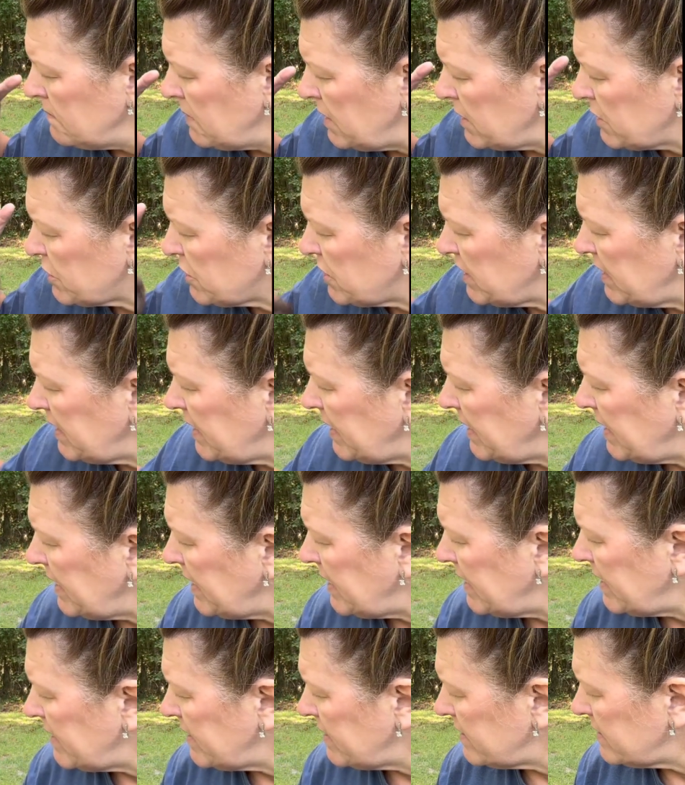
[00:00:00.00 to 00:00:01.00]
She
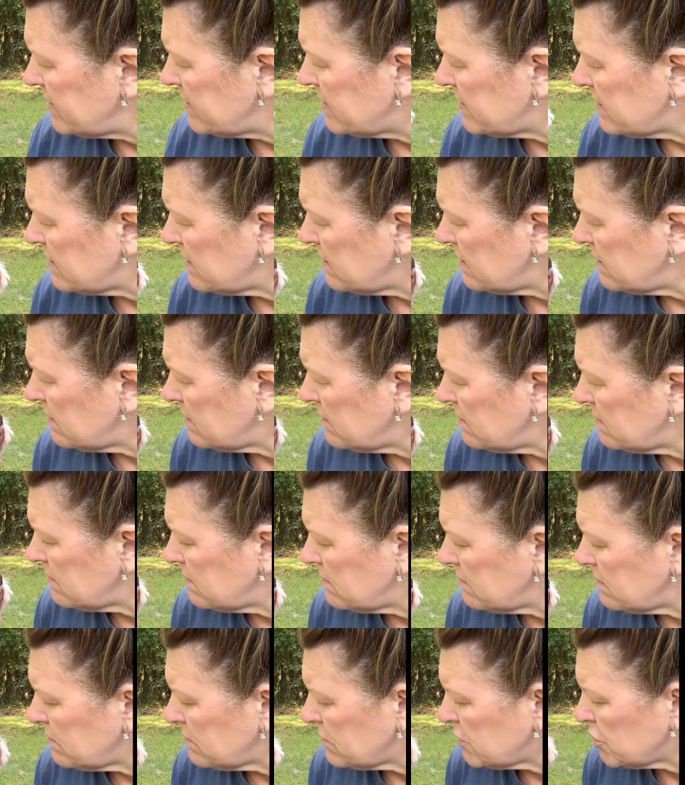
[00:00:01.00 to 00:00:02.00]
is
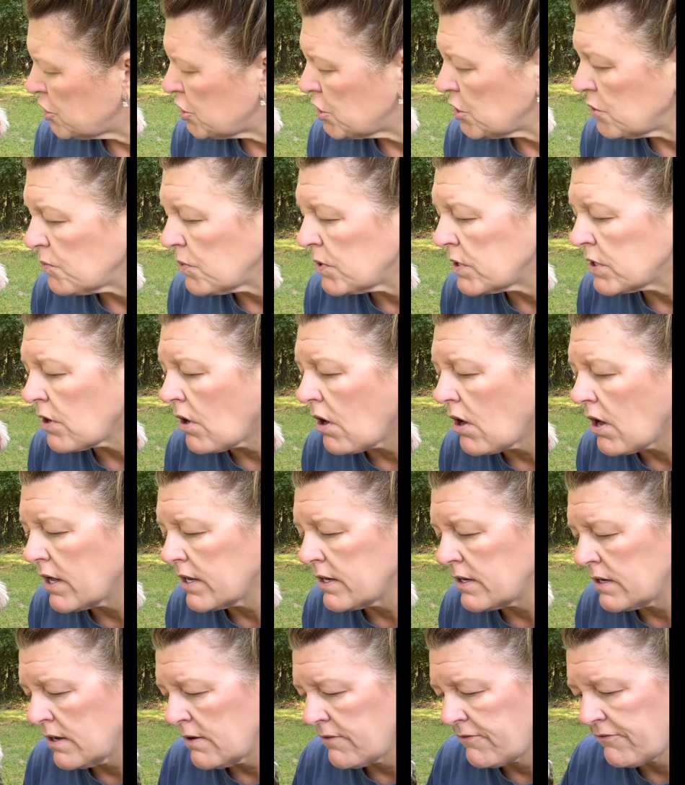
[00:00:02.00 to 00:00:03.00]
chewing
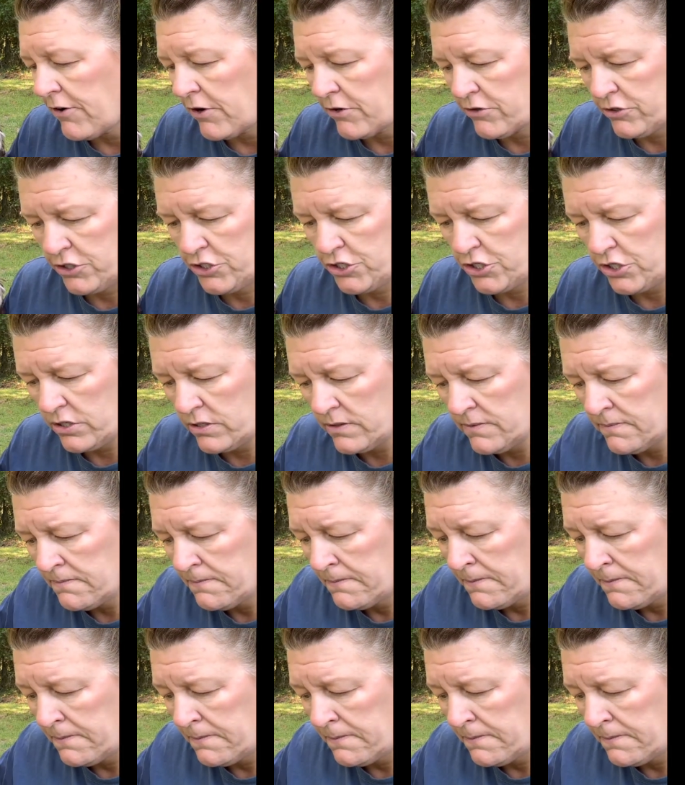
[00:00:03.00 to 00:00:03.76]
on furniture.